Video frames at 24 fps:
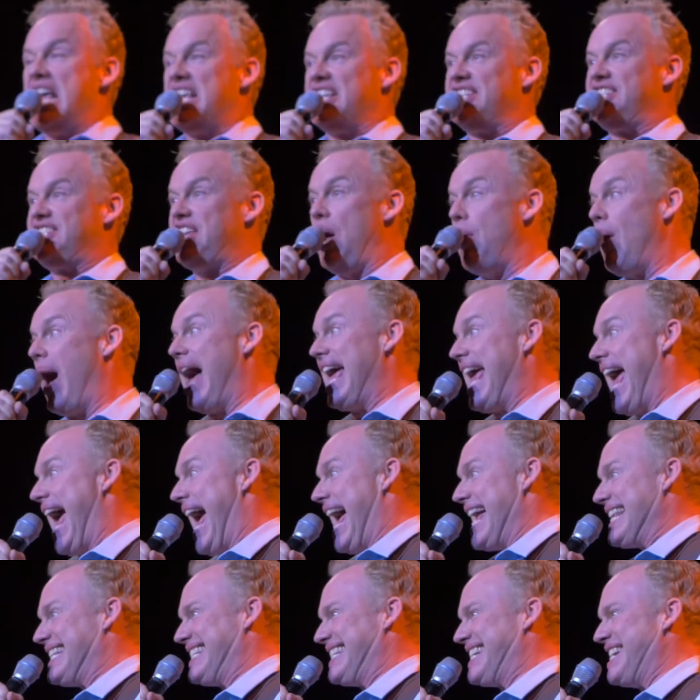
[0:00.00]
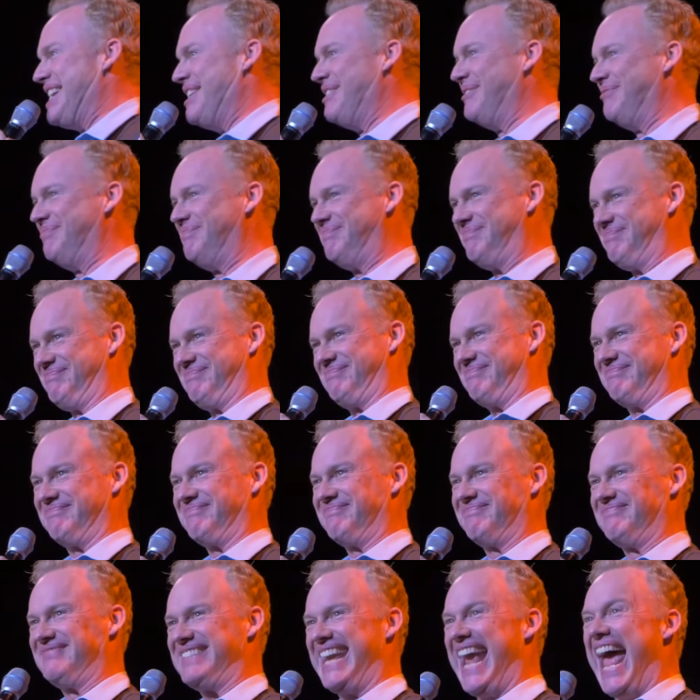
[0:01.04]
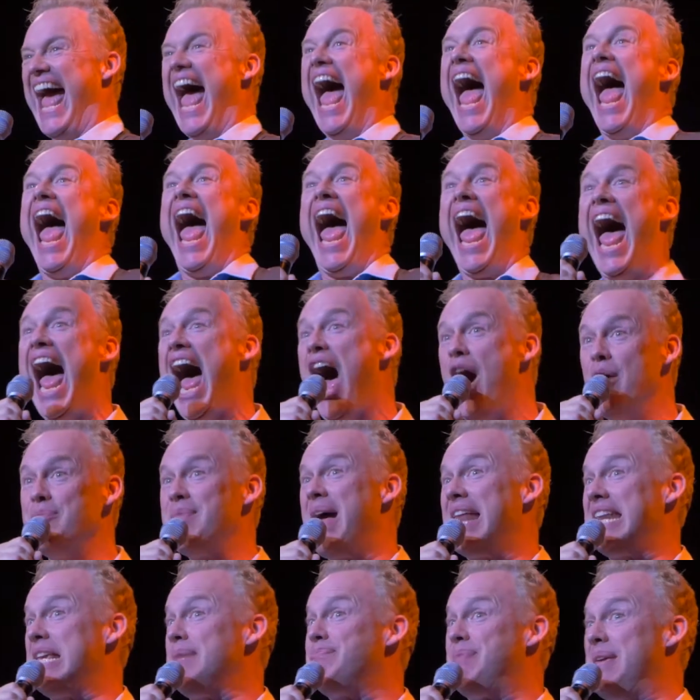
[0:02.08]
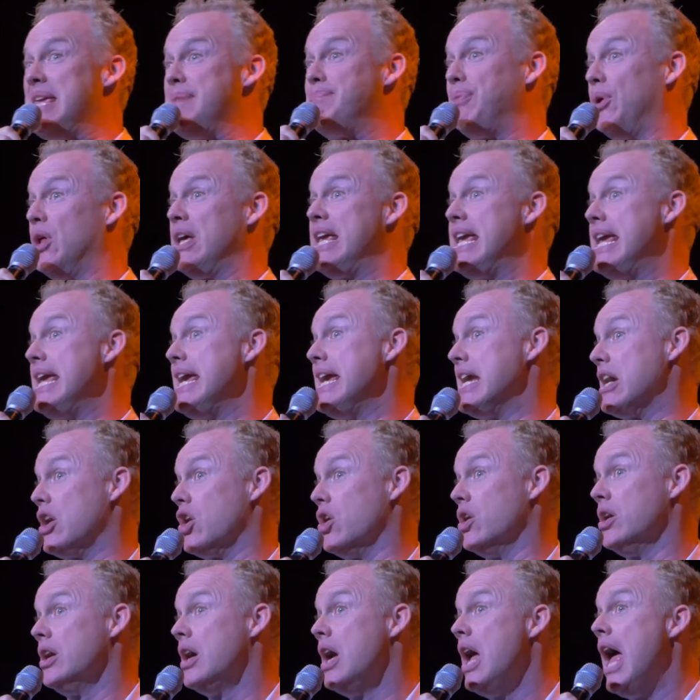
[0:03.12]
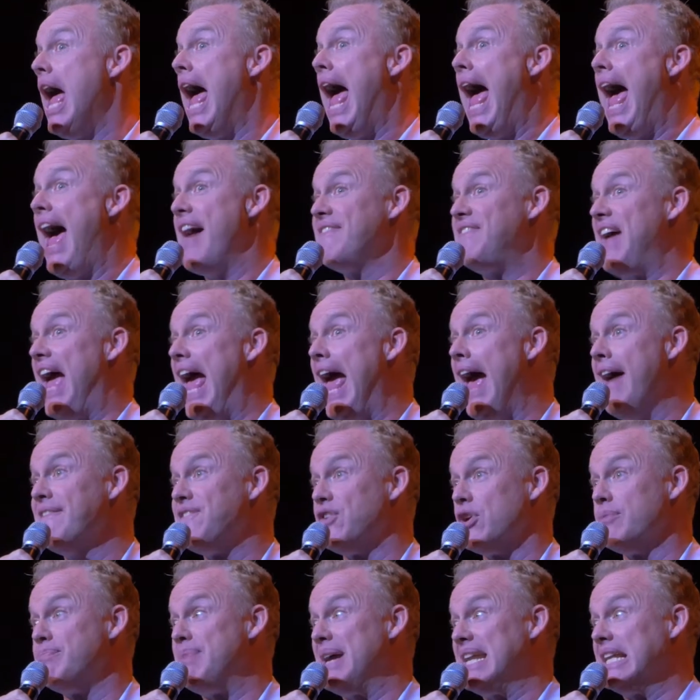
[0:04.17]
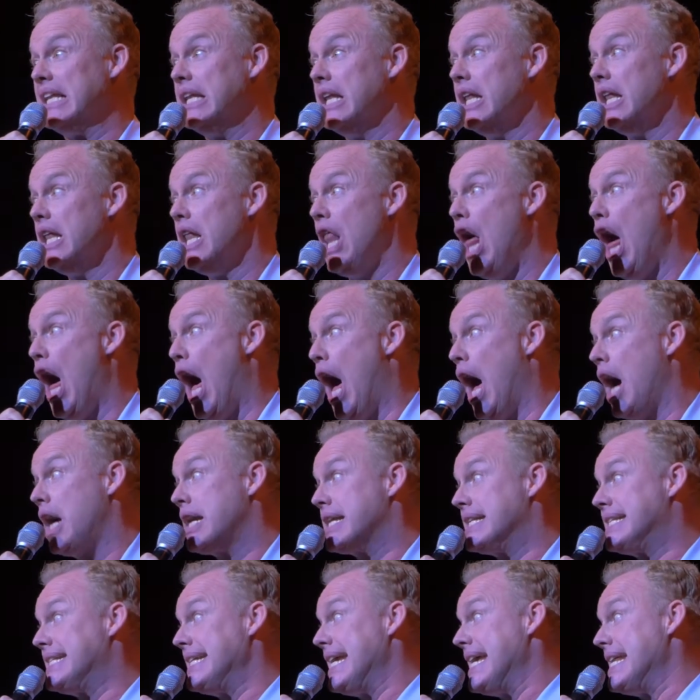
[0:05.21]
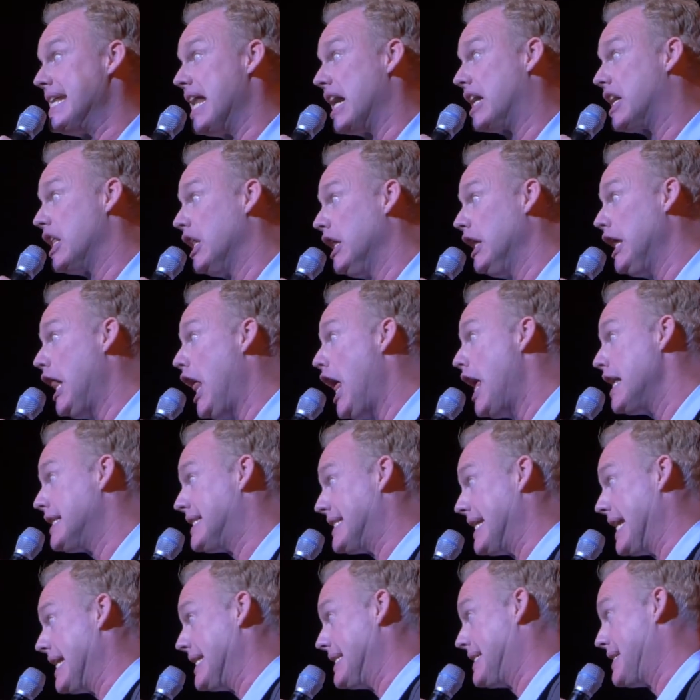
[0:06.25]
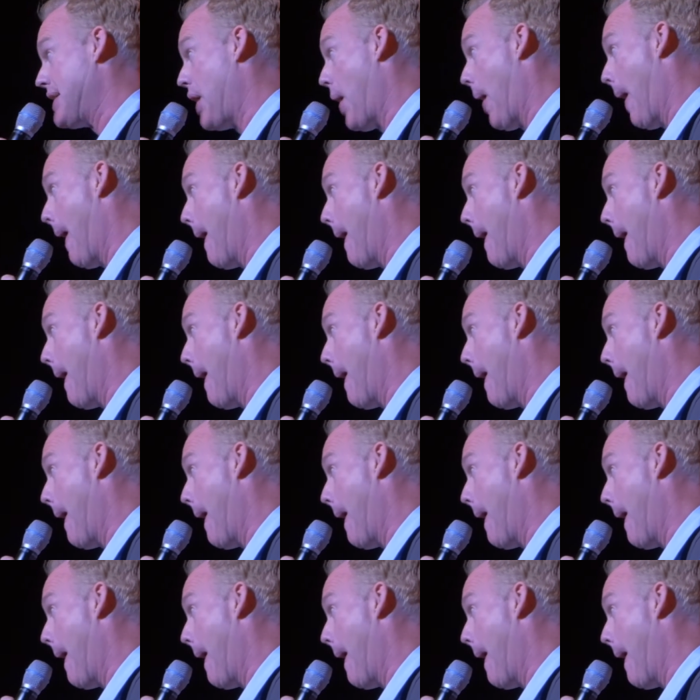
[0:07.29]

So I ask, how many people here have ever been locked in a closet?